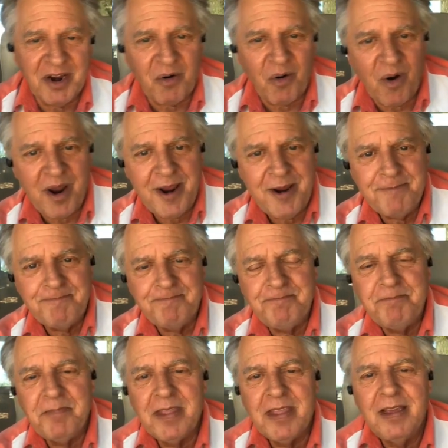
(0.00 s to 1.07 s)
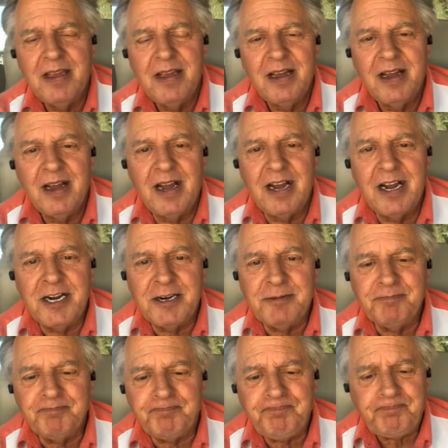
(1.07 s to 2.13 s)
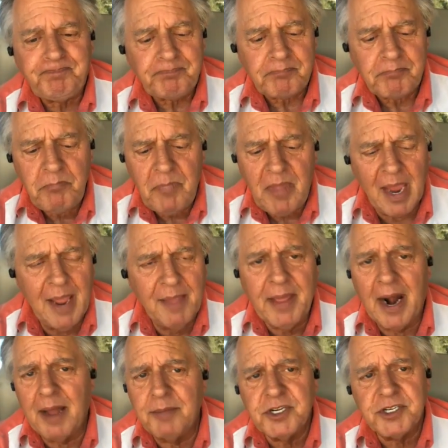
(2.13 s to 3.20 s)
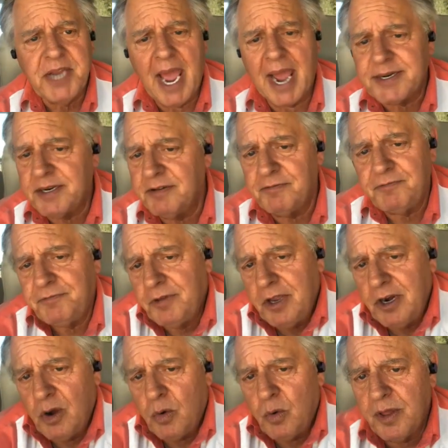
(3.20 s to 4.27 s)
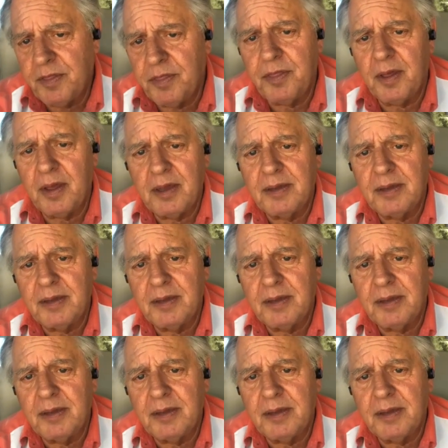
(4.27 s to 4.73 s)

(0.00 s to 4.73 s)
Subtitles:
Croix. And then I'm just active, with